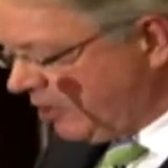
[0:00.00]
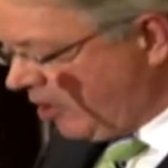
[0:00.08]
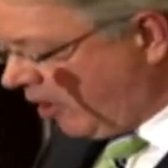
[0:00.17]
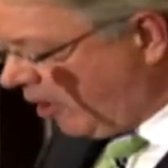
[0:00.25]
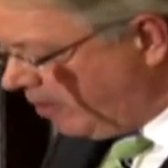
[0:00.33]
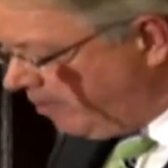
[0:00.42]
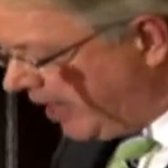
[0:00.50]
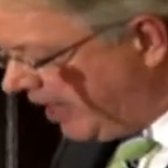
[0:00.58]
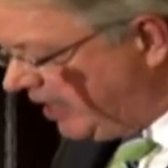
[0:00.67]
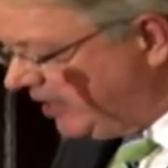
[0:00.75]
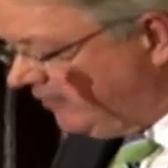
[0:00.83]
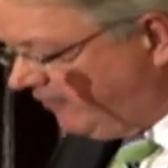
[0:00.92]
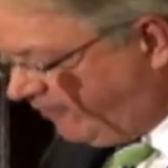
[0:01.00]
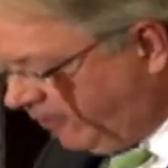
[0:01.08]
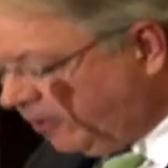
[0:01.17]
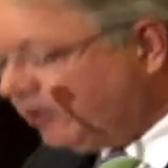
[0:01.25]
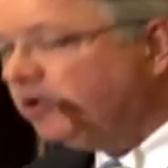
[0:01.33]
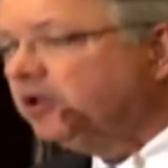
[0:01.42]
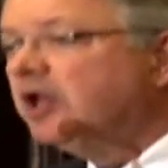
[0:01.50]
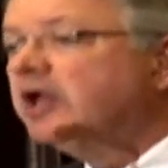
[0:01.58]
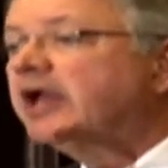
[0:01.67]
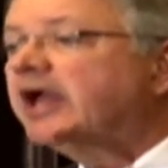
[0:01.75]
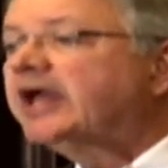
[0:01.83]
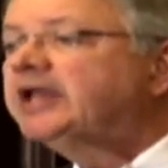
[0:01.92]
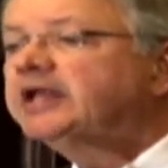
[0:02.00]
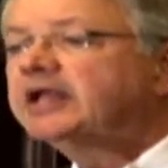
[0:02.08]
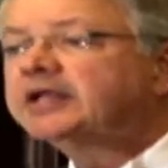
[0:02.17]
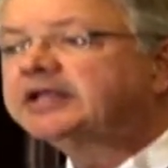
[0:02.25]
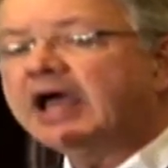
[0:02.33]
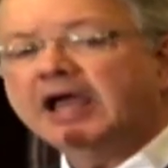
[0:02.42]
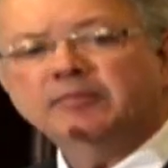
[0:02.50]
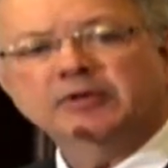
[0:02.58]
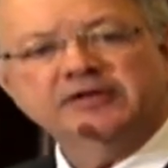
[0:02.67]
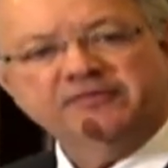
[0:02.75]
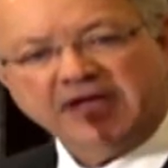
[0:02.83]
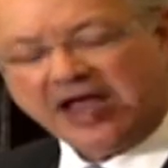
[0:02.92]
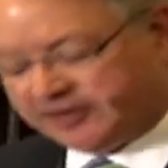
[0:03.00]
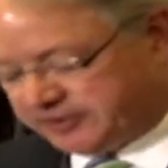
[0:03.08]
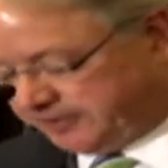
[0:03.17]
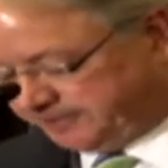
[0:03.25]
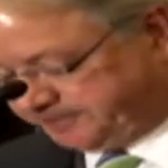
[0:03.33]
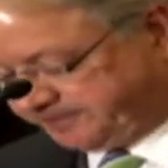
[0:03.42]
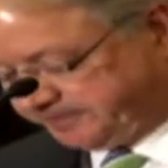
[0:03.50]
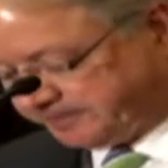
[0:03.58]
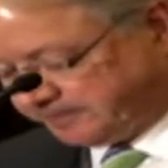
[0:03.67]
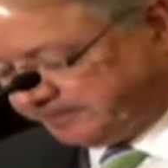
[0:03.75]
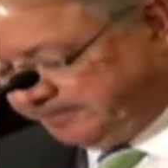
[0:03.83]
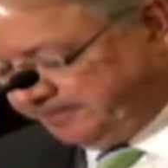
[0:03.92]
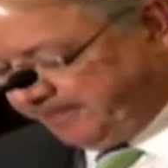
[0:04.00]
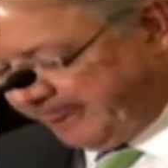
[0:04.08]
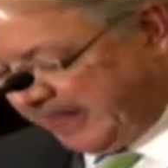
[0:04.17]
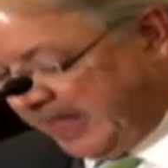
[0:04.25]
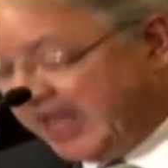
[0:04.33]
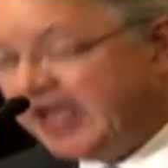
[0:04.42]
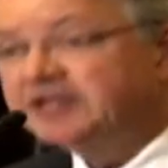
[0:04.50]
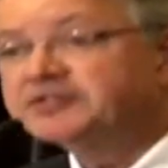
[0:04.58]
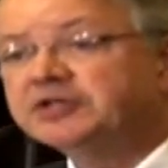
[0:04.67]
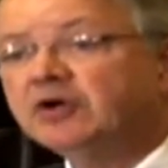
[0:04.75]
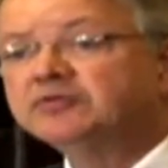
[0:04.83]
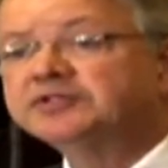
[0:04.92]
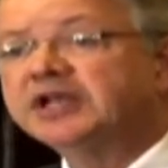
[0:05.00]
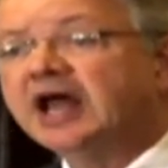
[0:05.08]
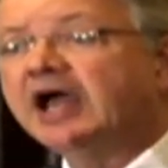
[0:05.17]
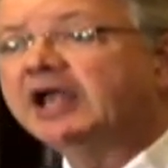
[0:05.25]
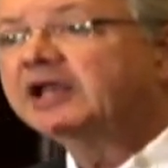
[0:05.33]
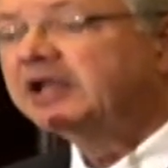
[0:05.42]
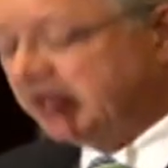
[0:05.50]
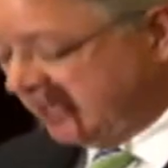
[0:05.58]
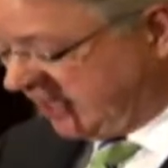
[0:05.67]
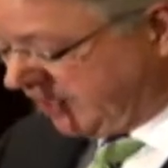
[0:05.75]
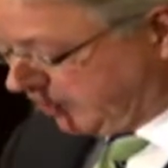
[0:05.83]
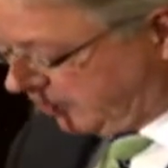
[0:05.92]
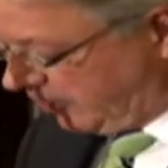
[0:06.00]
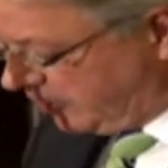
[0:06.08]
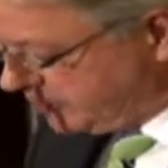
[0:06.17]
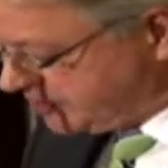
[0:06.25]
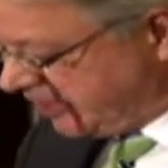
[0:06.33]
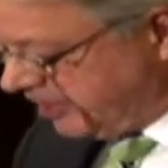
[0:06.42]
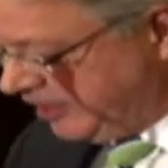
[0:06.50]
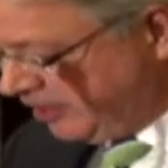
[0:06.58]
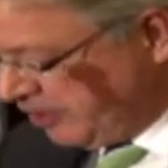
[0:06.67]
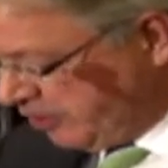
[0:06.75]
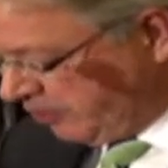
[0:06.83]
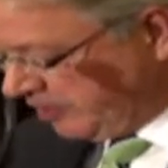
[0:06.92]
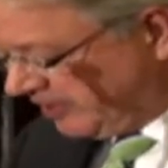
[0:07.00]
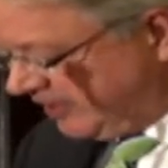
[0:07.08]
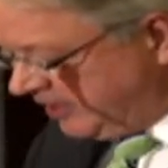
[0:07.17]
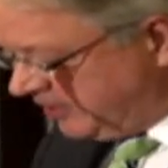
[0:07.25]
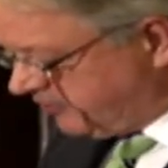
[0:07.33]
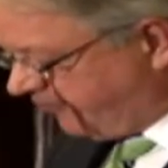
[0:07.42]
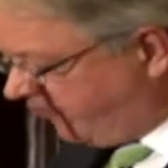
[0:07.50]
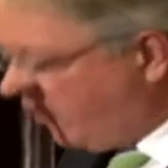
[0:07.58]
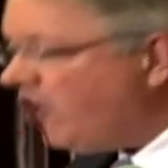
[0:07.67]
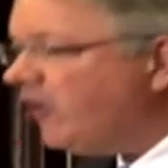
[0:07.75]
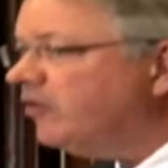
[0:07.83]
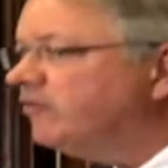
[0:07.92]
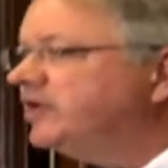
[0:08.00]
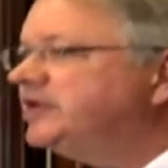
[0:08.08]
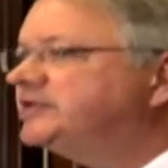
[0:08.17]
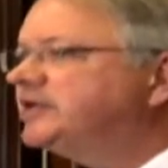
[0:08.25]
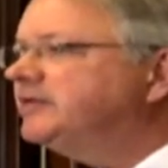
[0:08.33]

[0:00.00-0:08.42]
are made in full and in a timely fashion. And so tonight, in closing, with these far-reaching